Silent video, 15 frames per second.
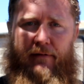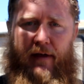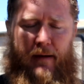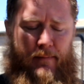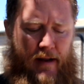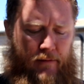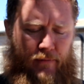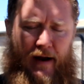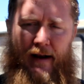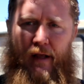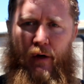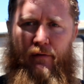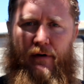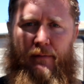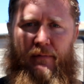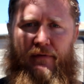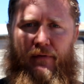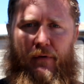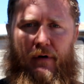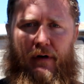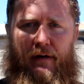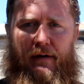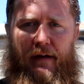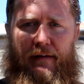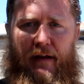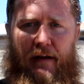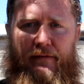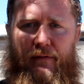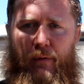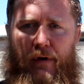I've had mine ran over before, they
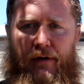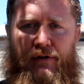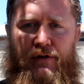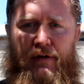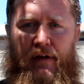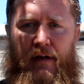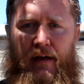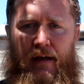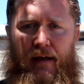got squished.